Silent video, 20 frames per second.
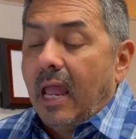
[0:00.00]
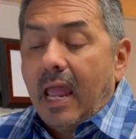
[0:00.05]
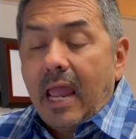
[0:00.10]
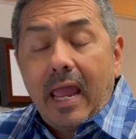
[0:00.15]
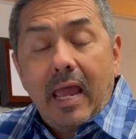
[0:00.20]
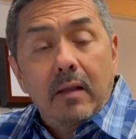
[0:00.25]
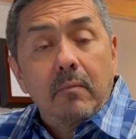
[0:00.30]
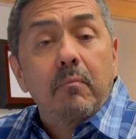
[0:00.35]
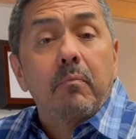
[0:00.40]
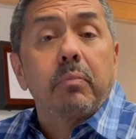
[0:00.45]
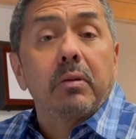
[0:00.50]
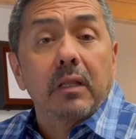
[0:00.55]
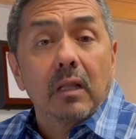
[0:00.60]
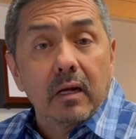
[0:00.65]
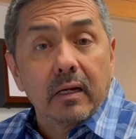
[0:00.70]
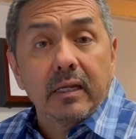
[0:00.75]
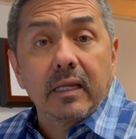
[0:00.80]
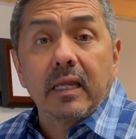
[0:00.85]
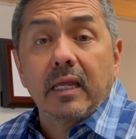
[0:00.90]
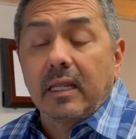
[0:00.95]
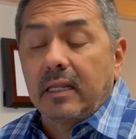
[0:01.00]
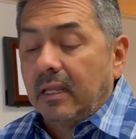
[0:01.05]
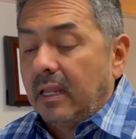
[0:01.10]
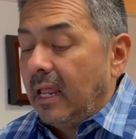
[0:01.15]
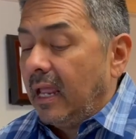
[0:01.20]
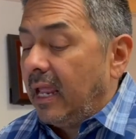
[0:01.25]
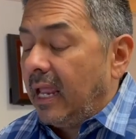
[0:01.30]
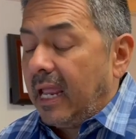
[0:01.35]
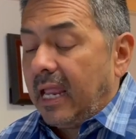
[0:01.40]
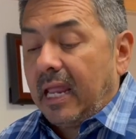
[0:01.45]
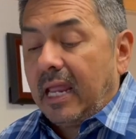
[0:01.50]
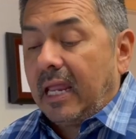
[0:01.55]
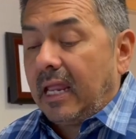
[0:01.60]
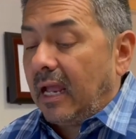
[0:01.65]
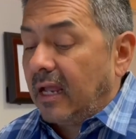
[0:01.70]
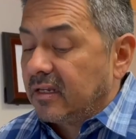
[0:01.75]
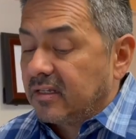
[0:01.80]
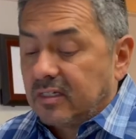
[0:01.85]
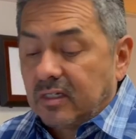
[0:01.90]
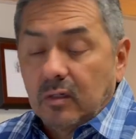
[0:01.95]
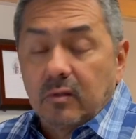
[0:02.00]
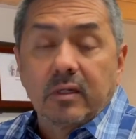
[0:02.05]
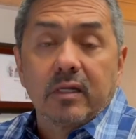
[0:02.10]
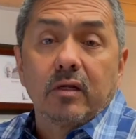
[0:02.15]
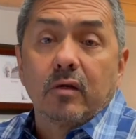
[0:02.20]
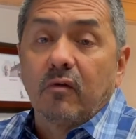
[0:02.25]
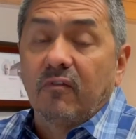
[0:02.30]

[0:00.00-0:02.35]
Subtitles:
and plug in, hey, I still need to